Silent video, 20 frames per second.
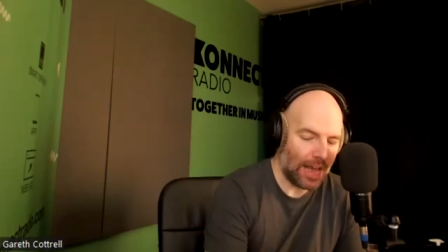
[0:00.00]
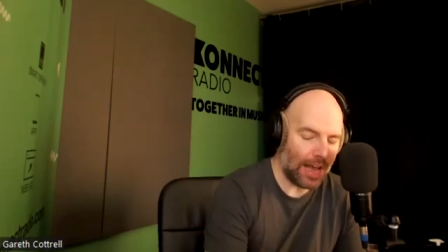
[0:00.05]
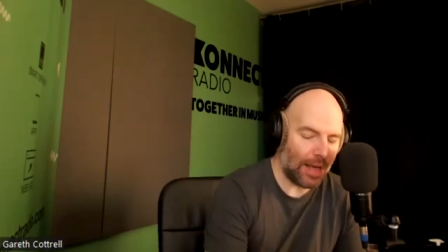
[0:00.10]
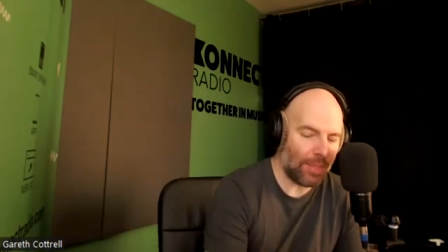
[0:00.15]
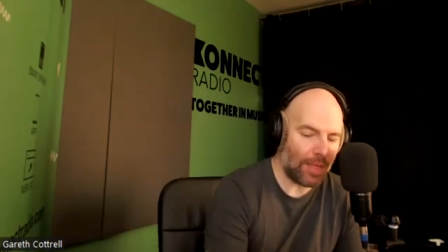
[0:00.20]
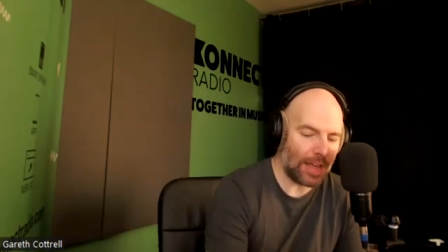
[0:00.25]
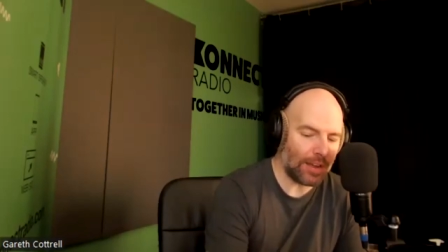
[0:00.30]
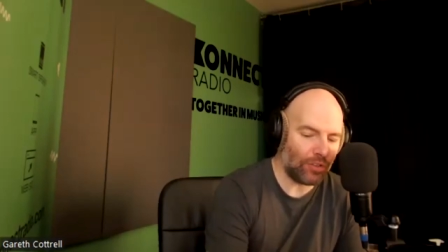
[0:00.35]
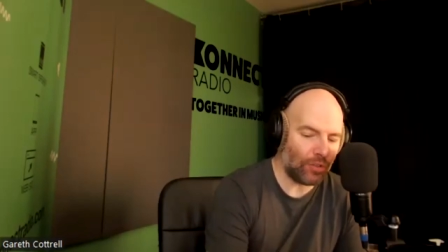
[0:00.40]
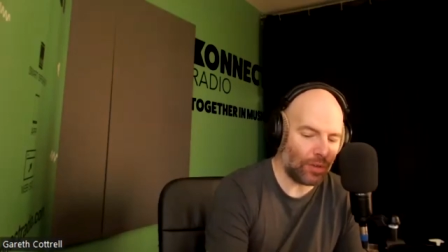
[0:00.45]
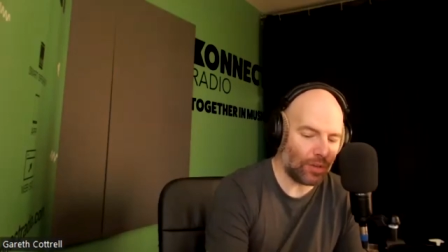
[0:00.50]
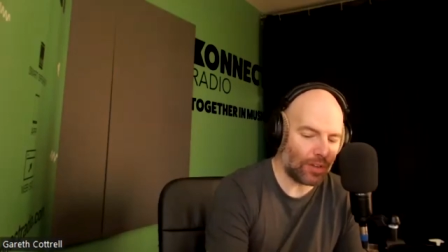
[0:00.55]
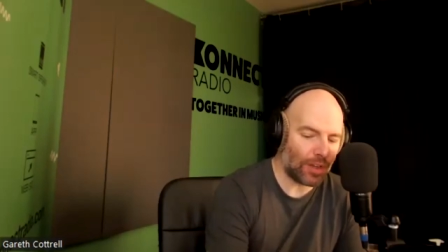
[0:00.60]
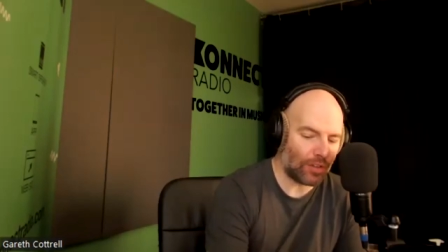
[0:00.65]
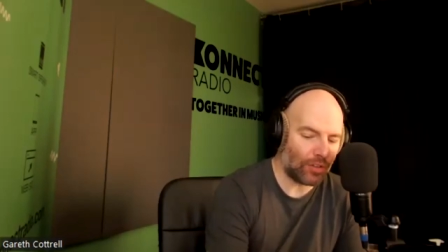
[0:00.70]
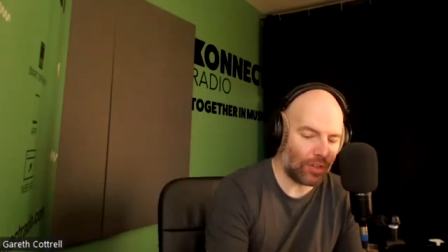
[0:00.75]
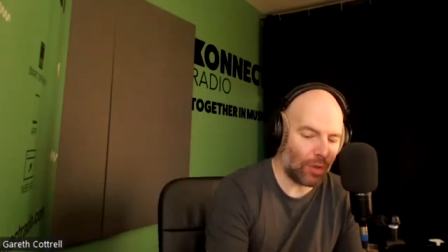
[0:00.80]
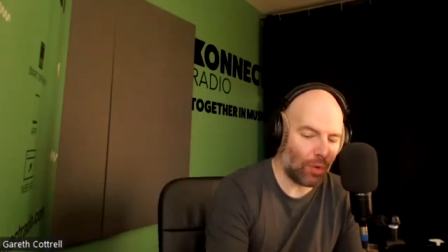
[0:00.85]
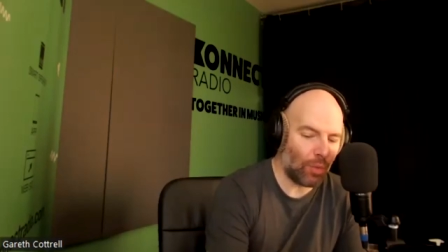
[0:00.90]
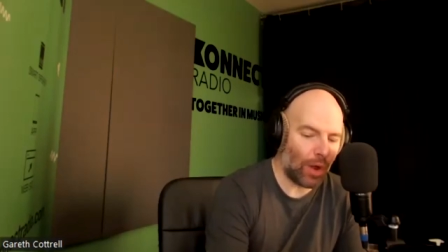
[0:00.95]
And then she was
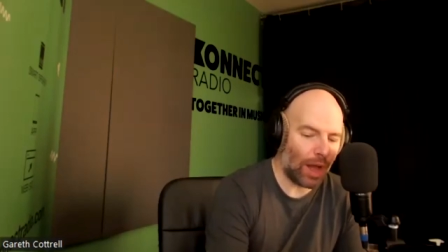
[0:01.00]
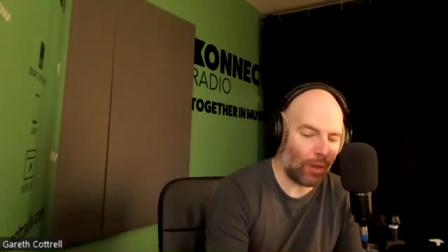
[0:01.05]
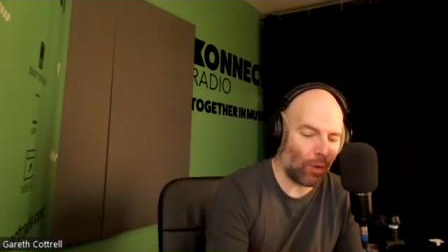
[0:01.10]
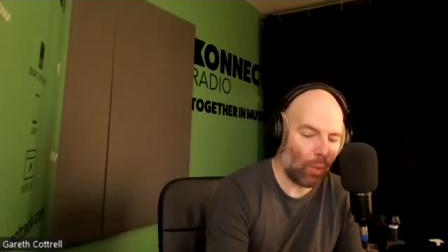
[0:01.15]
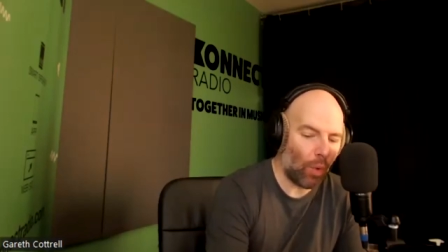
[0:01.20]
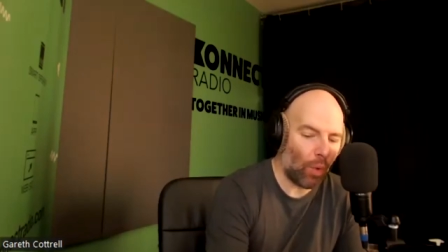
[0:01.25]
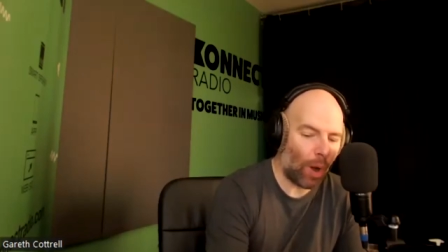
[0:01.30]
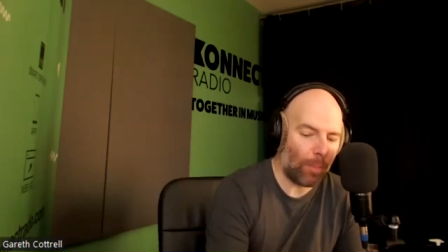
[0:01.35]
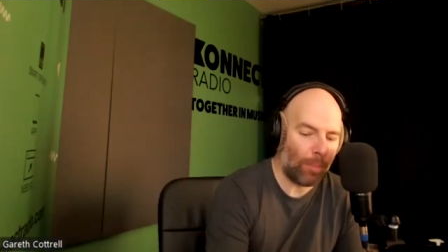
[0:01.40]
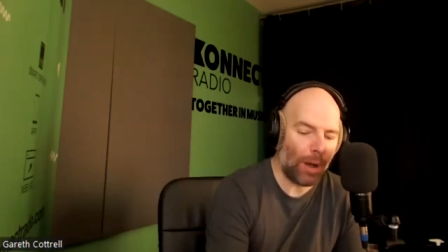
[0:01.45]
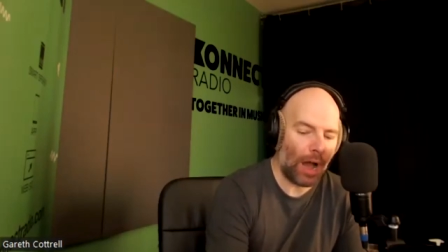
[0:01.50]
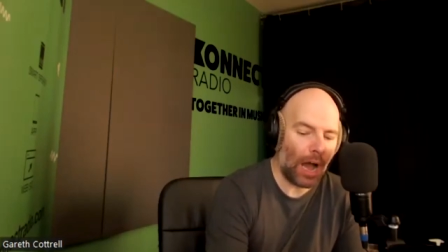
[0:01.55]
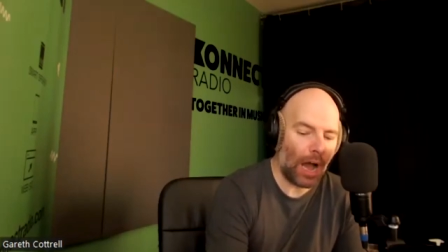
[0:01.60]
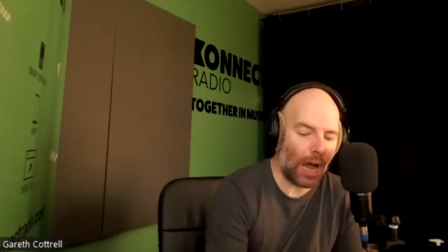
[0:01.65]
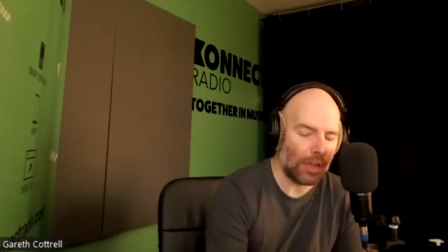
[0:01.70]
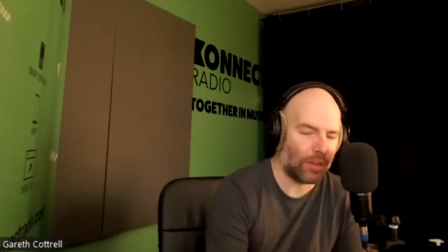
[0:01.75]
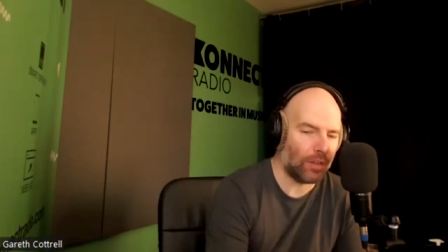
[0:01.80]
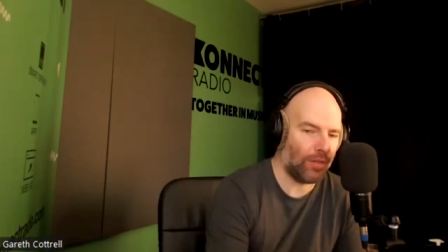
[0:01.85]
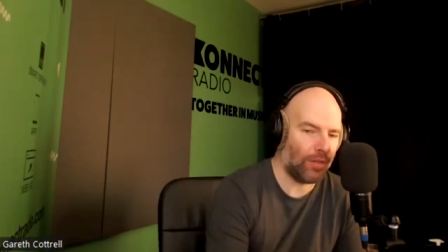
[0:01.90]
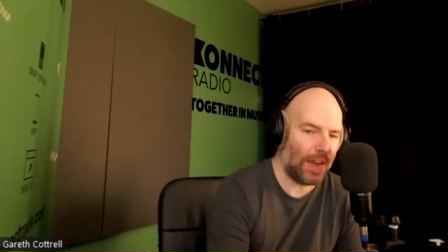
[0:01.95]
asking, well, what
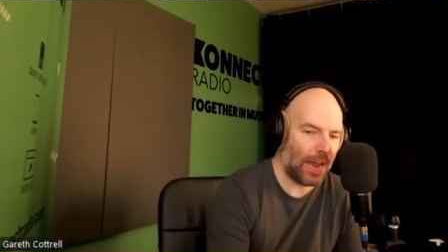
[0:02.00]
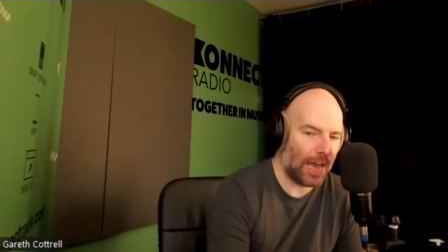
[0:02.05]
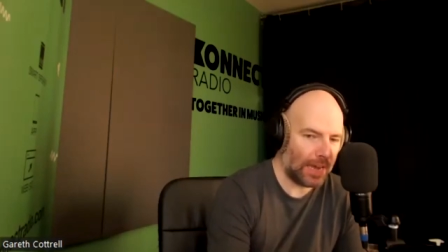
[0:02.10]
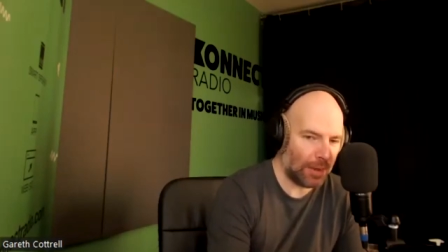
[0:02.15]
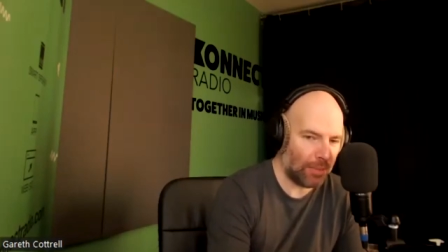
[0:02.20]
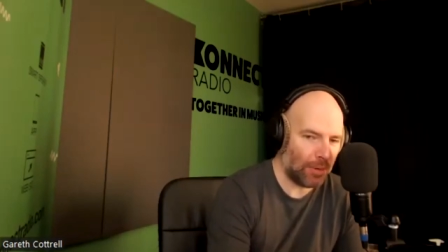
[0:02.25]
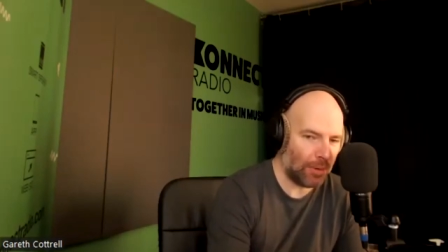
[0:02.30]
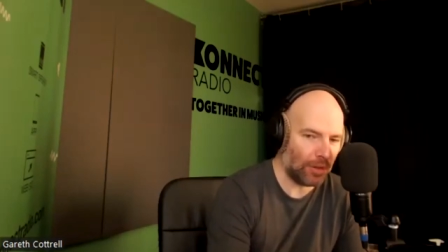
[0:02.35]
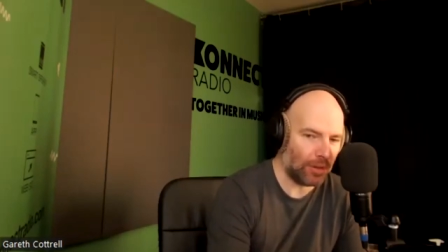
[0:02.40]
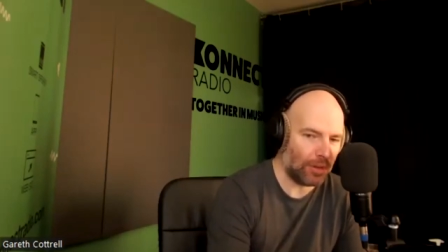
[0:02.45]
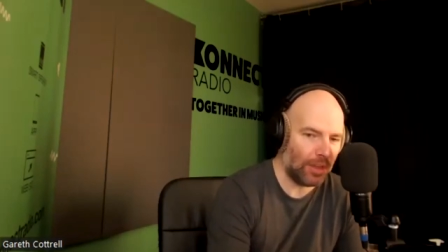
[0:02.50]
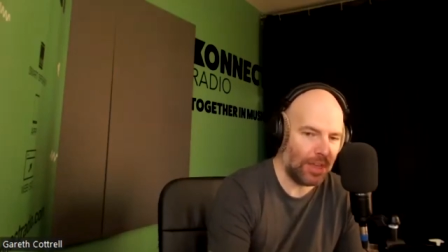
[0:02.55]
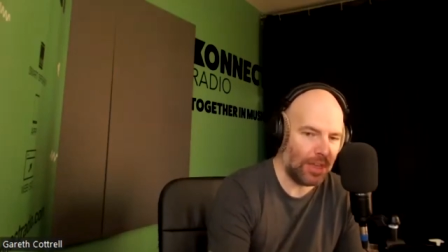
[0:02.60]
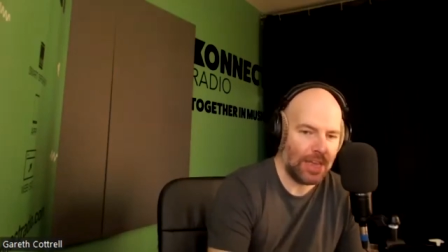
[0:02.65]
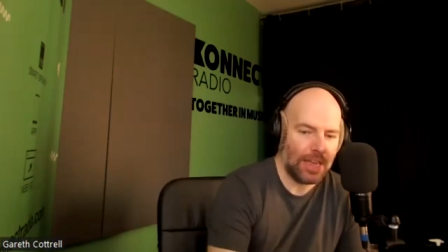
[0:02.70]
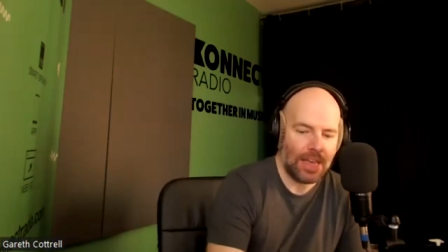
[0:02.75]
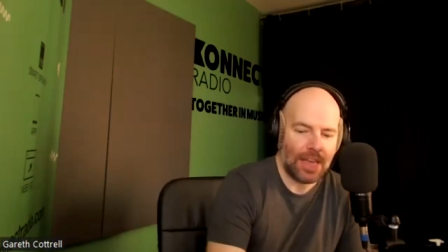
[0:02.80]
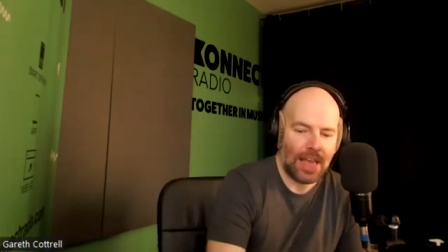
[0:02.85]
part of an animal?